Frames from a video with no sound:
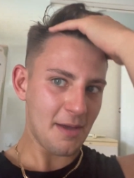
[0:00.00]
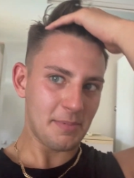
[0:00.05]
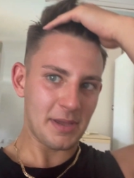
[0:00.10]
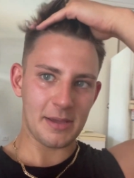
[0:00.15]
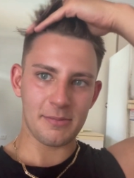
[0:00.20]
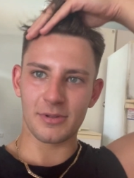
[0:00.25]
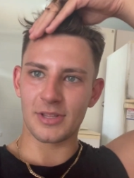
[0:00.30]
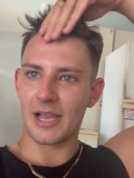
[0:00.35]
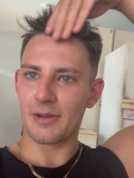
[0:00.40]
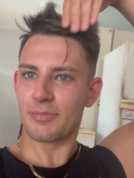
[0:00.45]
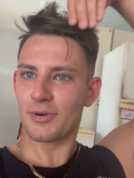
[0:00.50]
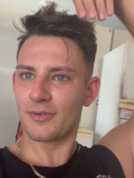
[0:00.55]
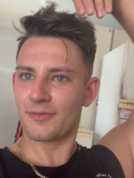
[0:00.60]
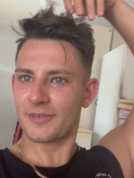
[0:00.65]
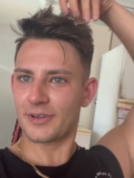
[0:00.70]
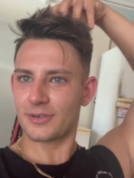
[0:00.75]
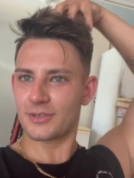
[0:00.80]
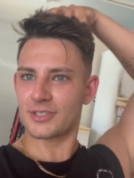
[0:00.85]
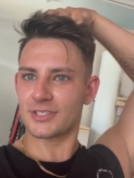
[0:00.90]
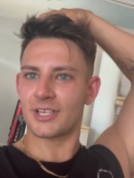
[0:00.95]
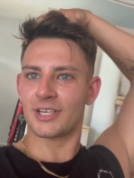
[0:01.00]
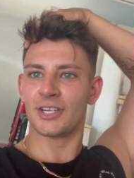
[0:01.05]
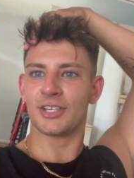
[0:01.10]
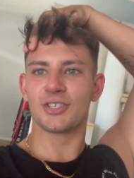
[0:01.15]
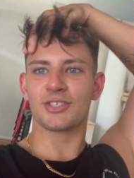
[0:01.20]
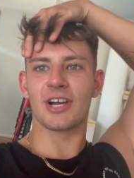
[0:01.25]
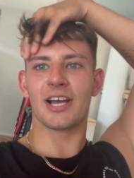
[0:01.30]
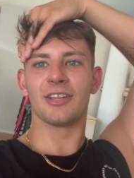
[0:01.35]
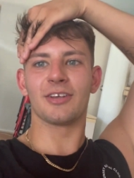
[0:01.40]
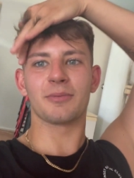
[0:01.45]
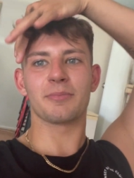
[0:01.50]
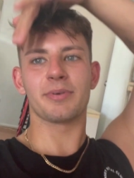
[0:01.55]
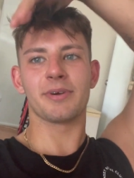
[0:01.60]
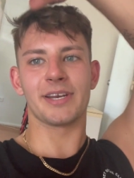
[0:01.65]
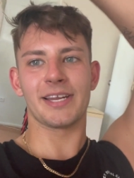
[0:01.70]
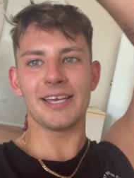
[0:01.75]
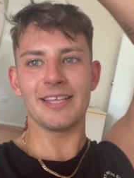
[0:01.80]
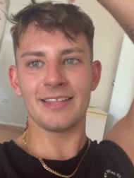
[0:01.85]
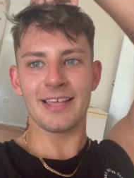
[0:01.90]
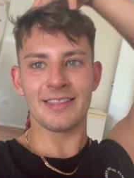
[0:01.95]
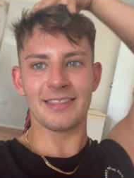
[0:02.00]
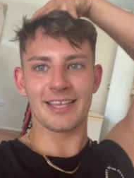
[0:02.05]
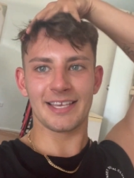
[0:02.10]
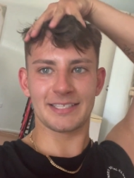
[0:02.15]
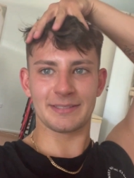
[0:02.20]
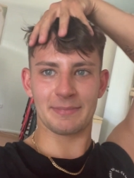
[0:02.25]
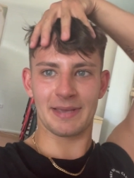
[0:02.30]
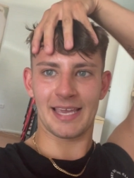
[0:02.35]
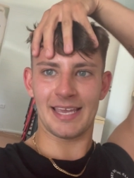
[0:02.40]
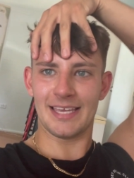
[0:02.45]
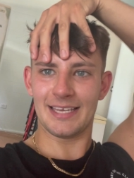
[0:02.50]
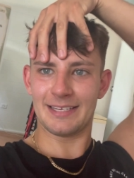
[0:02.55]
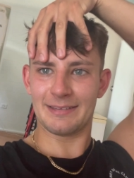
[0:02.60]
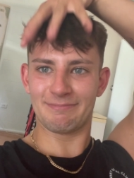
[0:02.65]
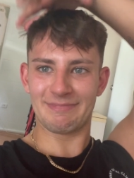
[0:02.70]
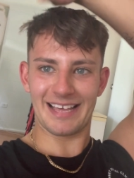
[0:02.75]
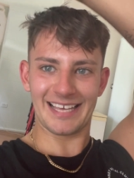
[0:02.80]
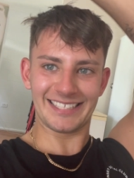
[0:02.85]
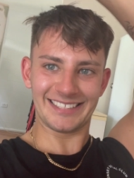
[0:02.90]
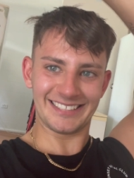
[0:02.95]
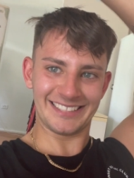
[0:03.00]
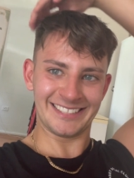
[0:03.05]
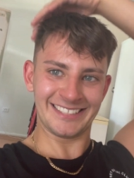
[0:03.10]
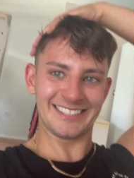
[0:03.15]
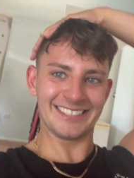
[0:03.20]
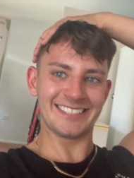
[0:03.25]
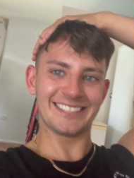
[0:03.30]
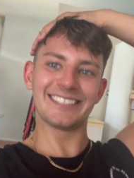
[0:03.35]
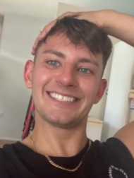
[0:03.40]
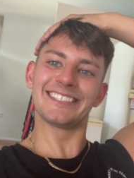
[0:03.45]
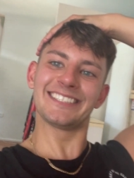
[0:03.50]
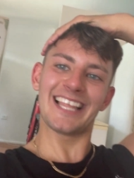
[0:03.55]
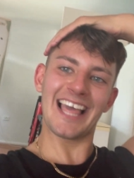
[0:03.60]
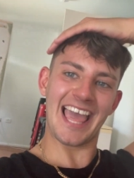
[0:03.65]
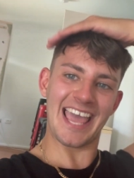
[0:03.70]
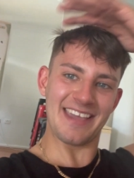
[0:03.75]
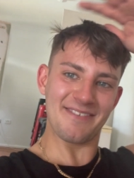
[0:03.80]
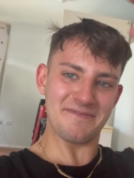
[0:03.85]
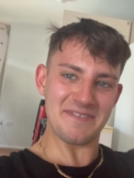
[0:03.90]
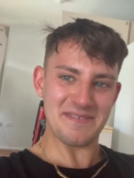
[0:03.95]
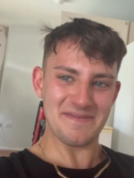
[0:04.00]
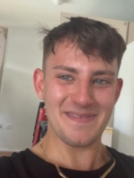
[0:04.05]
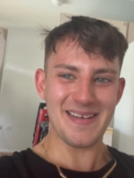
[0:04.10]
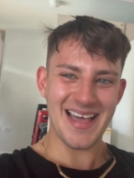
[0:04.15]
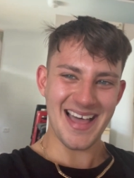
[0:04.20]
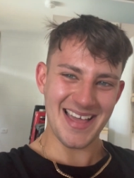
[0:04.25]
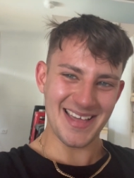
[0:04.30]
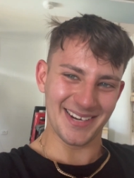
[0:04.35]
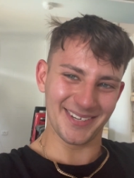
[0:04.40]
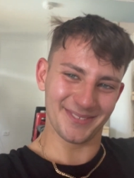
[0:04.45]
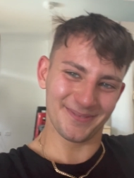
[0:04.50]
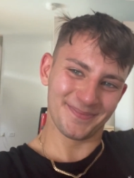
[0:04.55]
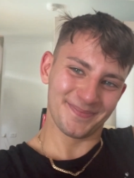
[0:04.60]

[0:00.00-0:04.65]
People like, put filters on and try to look pretty, then there's me. I'm like, hey everyone.